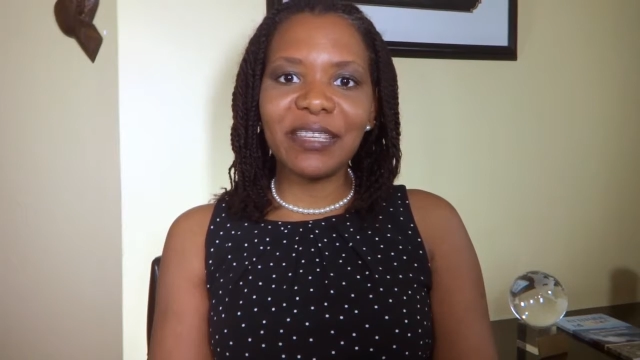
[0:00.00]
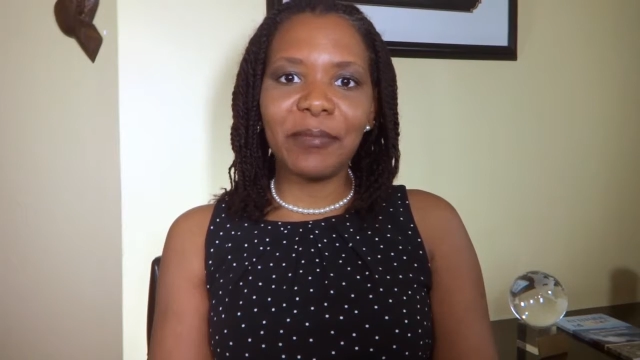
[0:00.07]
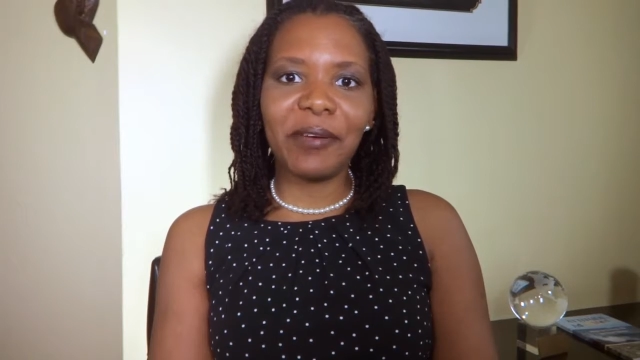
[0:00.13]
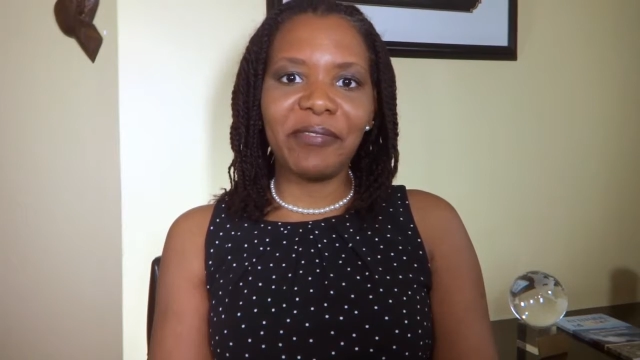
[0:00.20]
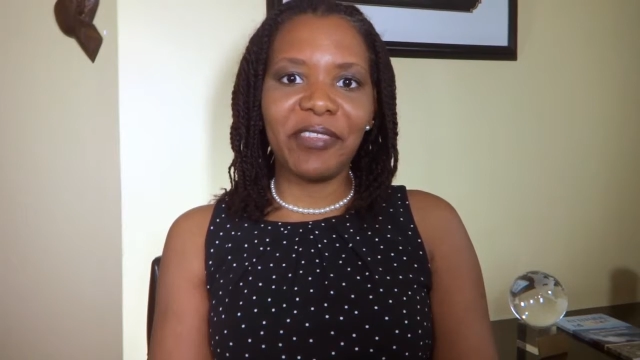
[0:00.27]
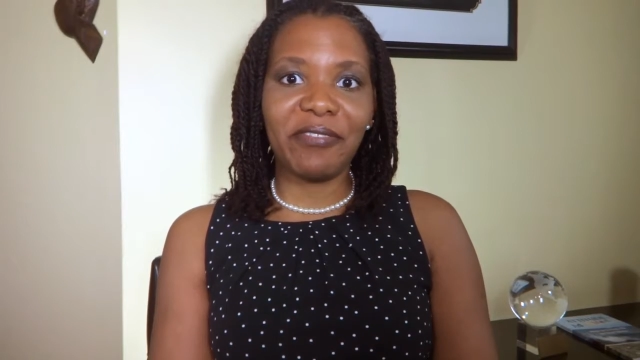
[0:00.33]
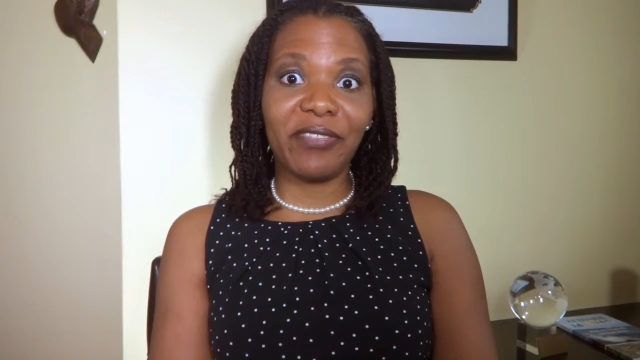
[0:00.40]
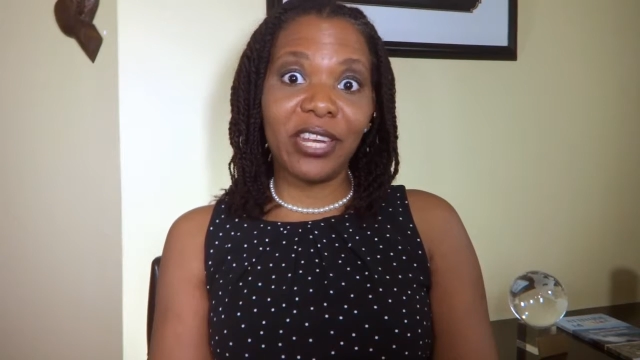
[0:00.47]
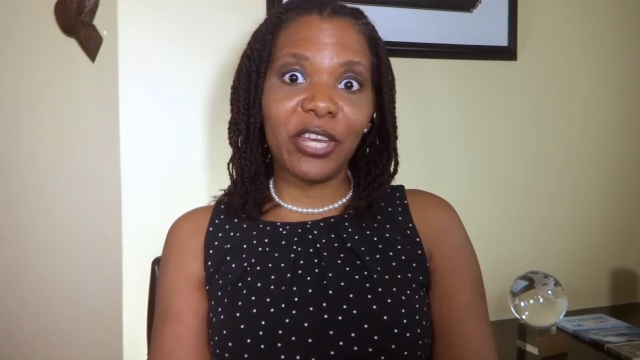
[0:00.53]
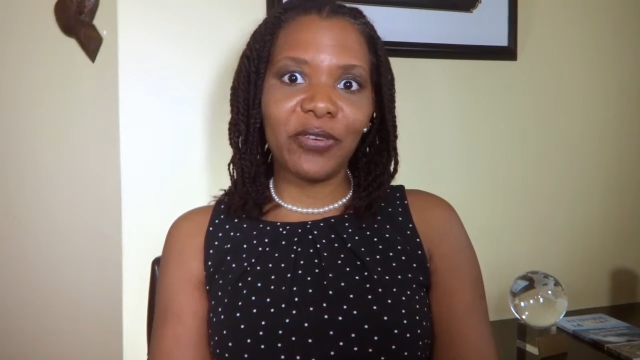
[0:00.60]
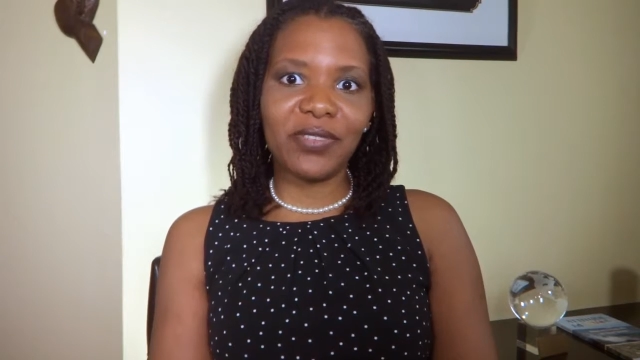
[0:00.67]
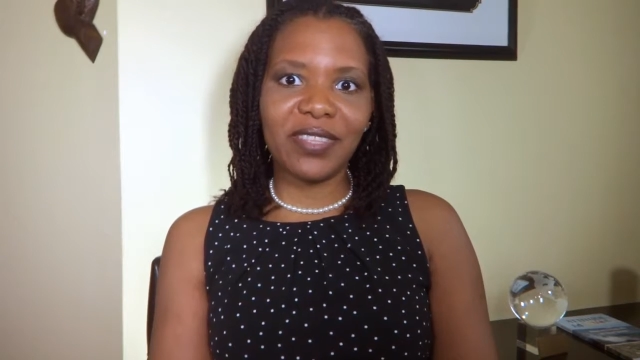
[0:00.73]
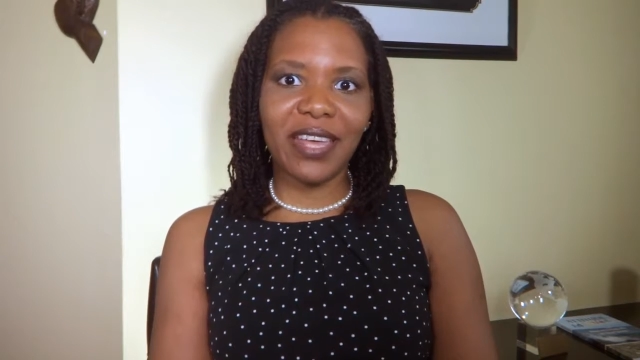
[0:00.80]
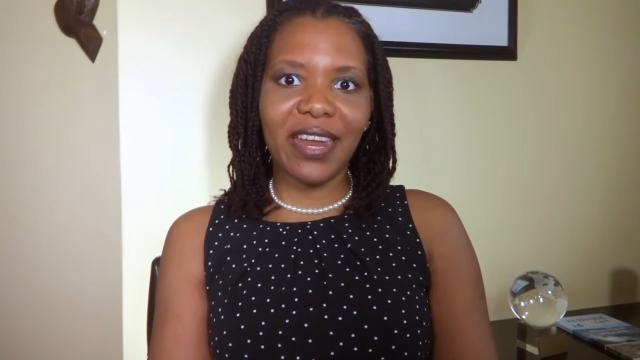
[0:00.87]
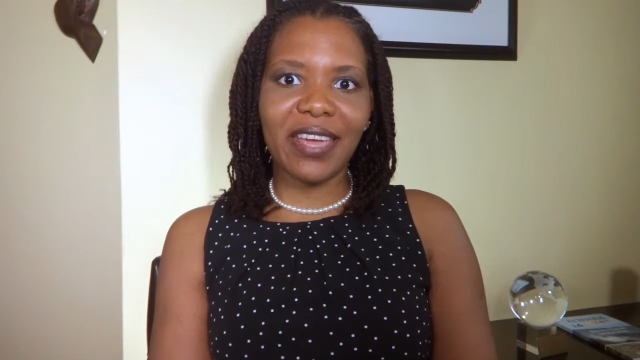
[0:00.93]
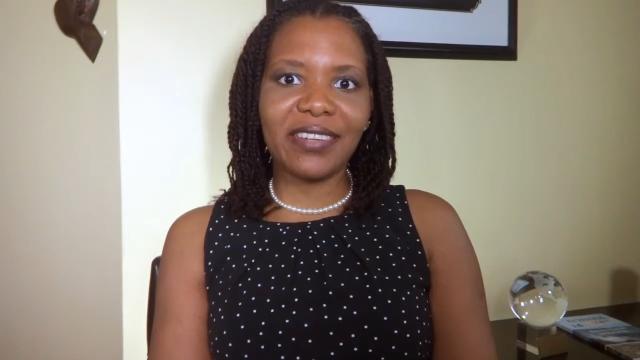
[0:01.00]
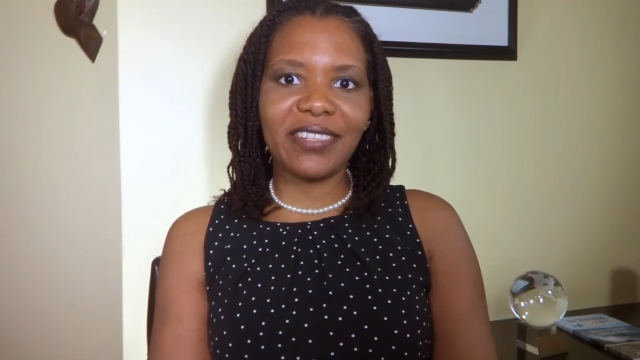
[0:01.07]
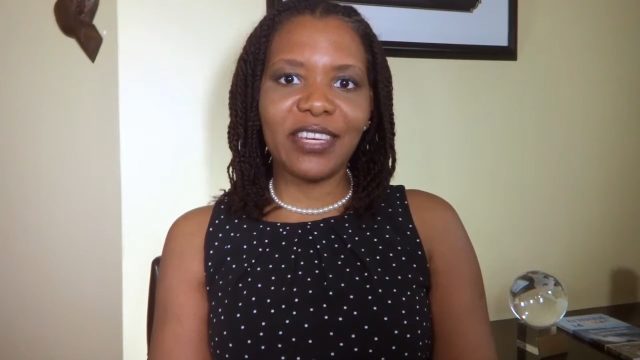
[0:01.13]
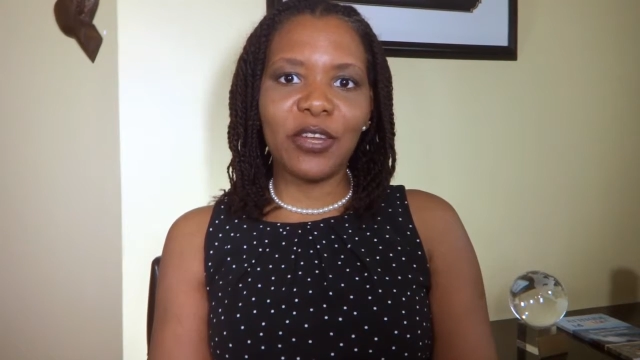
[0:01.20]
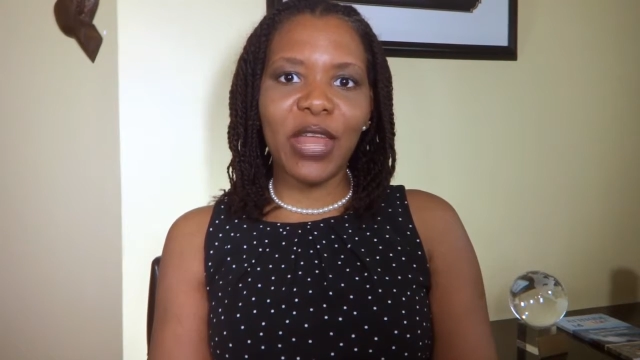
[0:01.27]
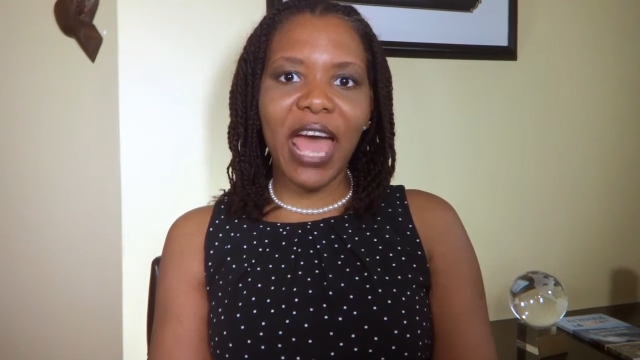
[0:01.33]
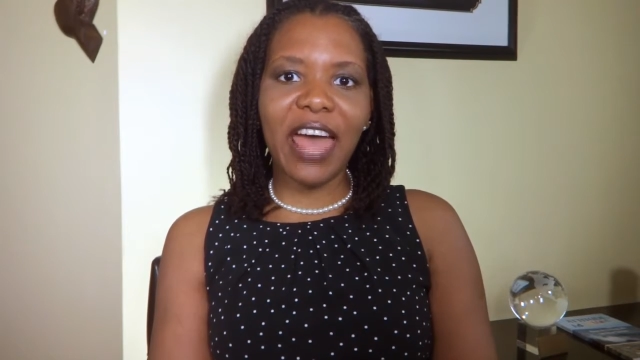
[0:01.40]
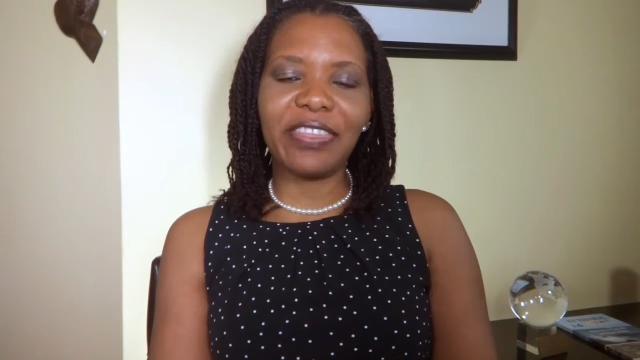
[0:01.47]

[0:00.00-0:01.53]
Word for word: some of the videos that I did